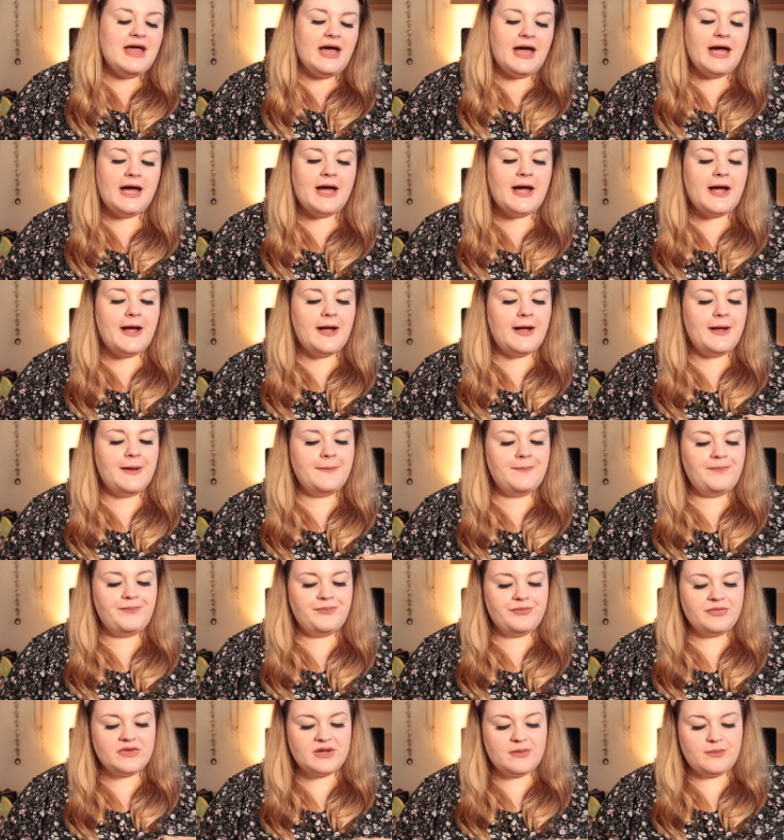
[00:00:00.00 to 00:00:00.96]

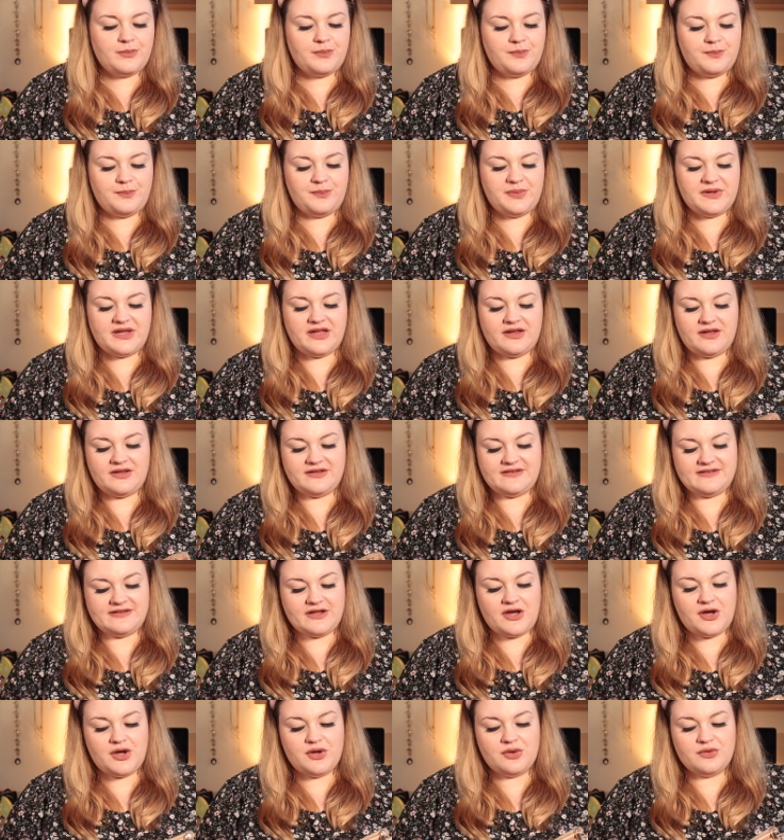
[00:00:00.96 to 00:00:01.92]
Um, because
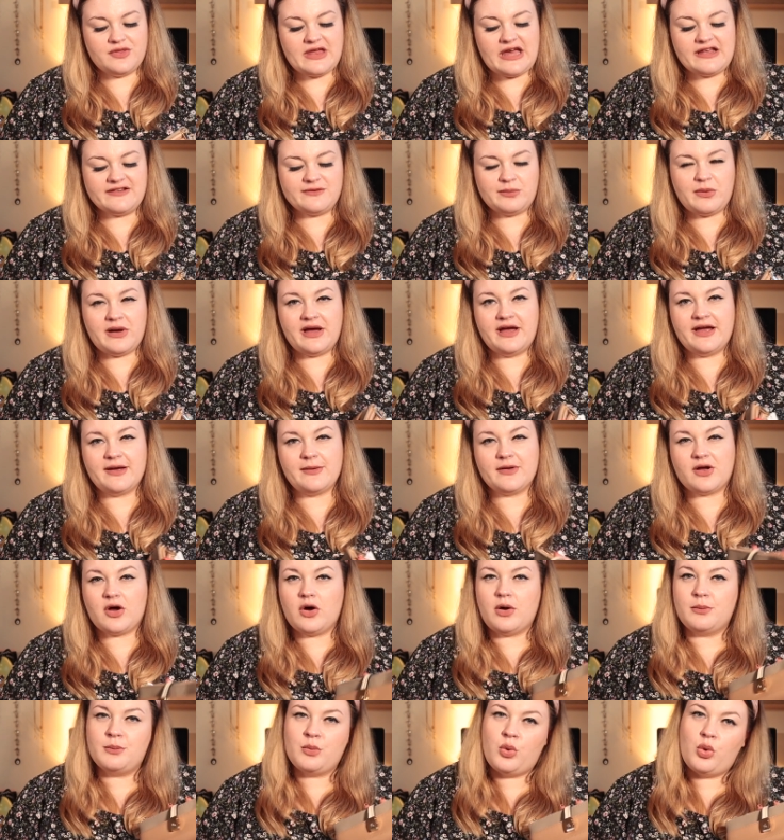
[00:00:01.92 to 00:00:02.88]
So that's why I
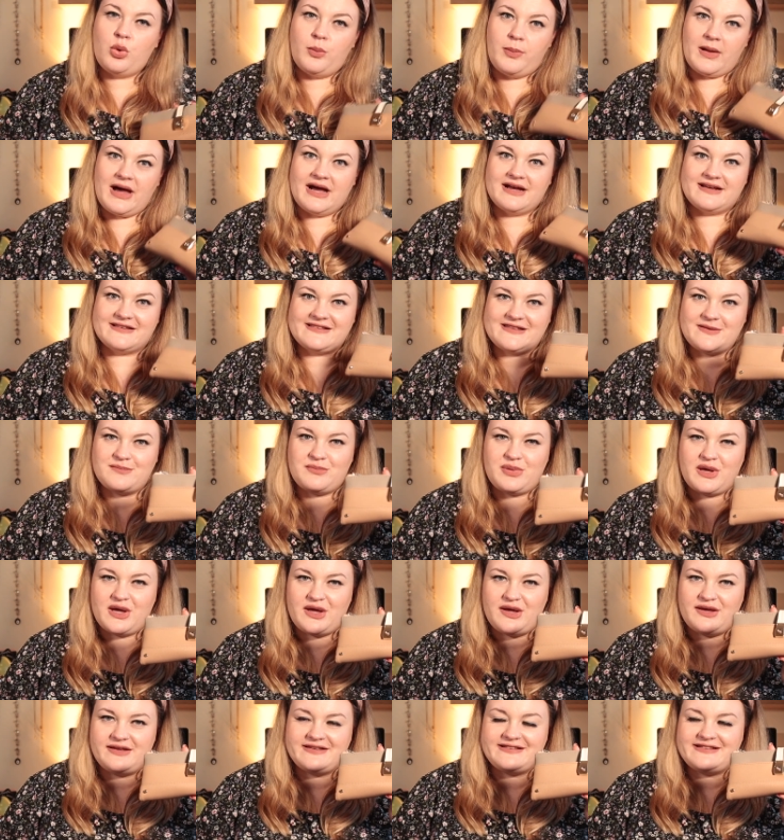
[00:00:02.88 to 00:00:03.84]
got more bags than
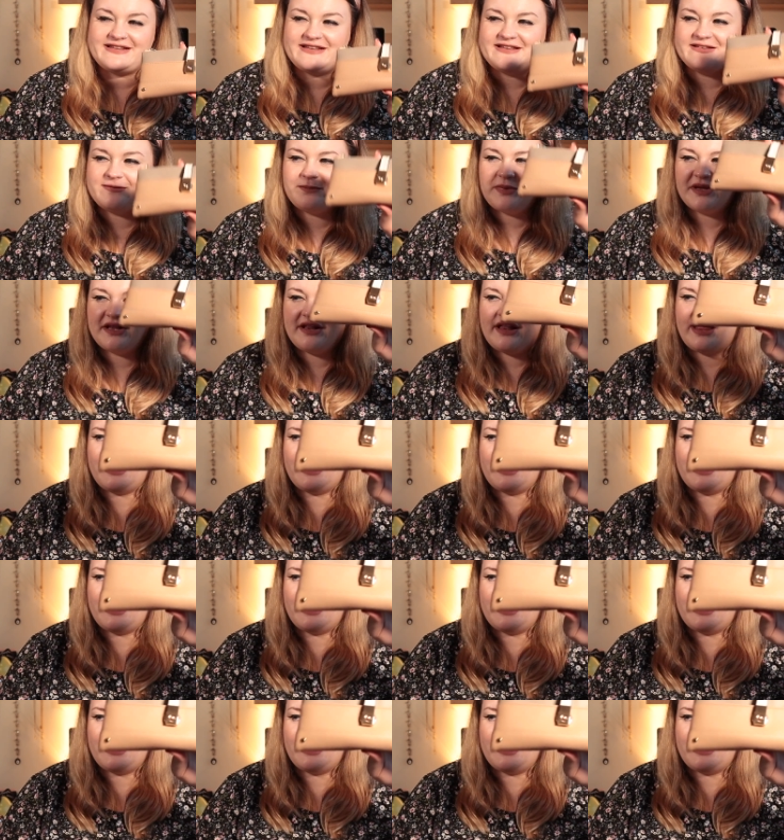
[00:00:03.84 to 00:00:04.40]
purses, but